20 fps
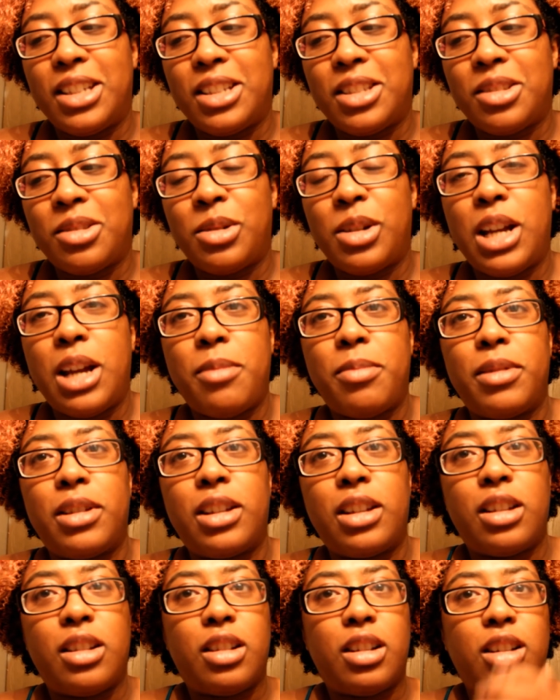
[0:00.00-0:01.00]
It started
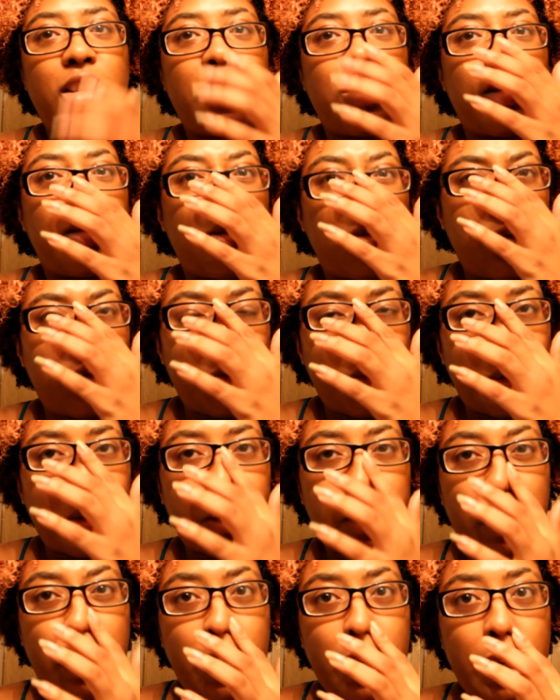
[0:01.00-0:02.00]
happening in high school
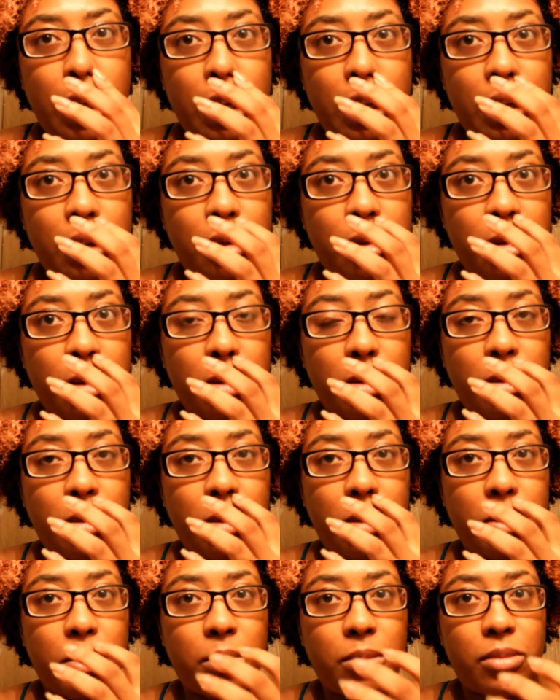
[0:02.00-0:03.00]
where I had
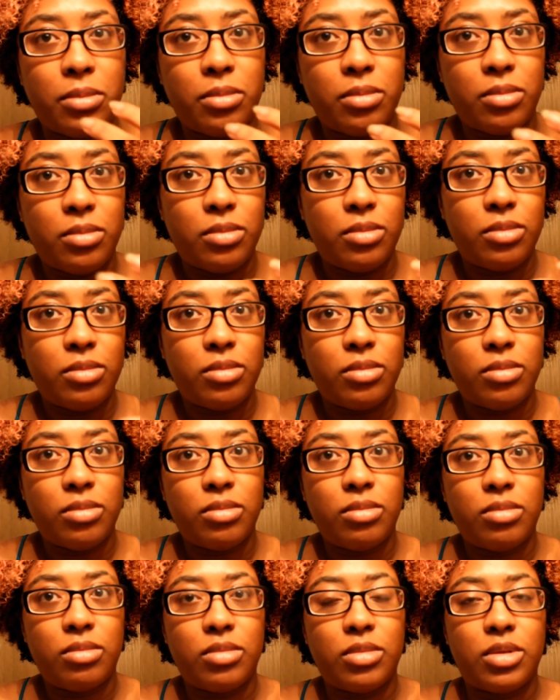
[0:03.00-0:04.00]
um,
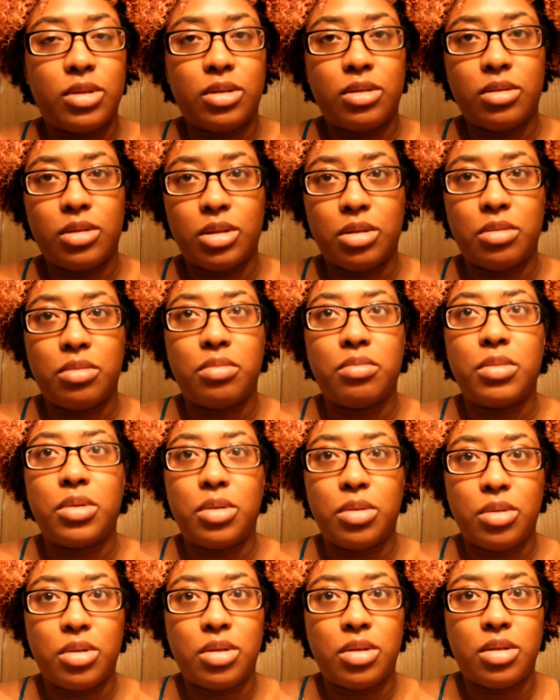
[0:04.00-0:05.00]
the
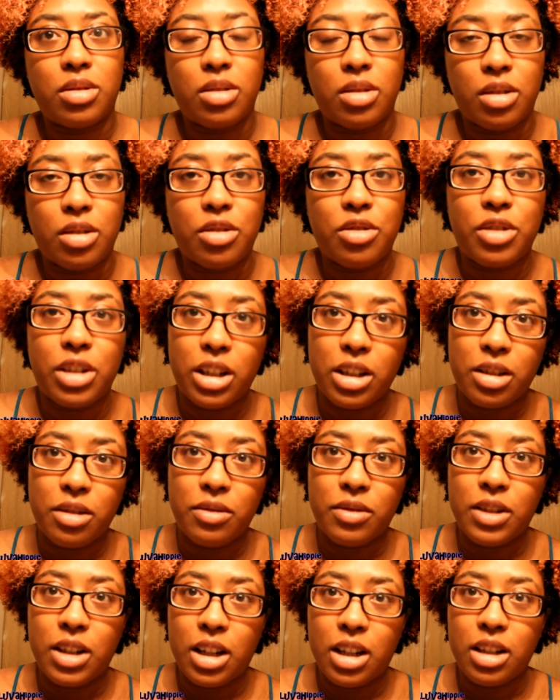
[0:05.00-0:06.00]
most
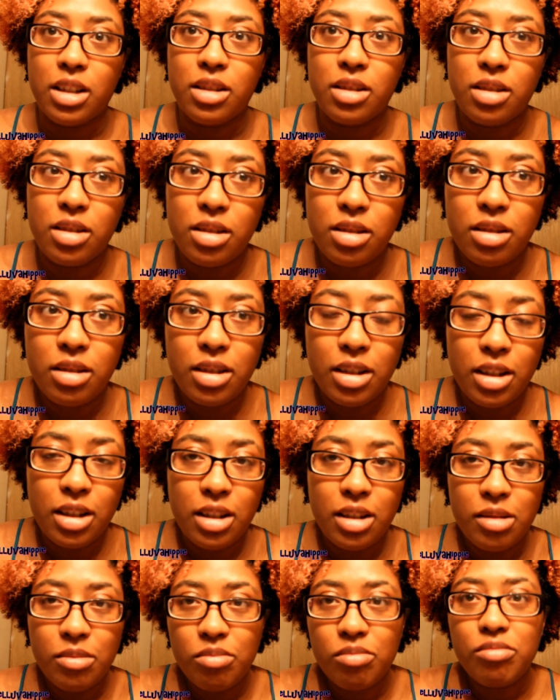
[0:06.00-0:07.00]
unattractive guys
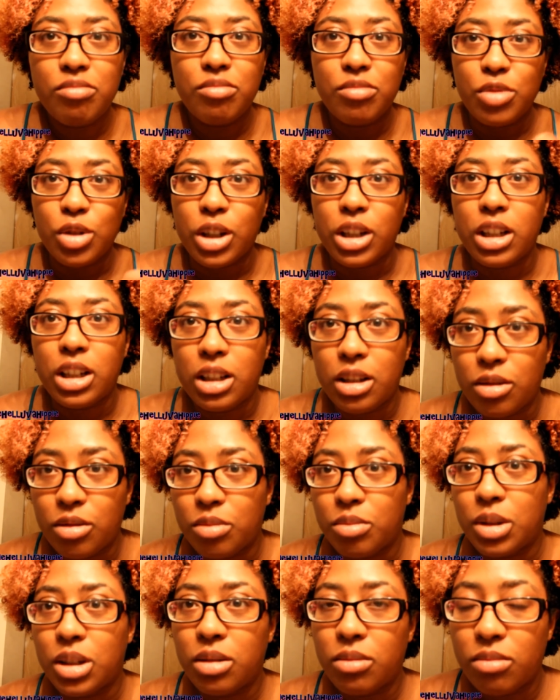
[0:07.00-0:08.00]
try to hit
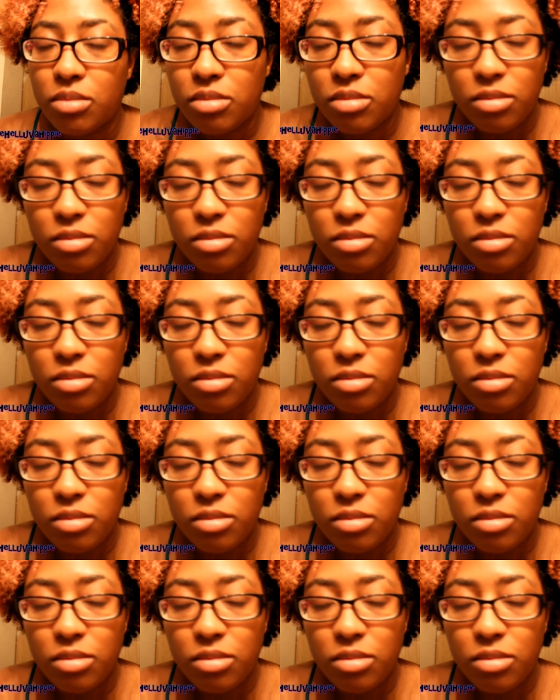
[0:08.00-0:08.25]
on me,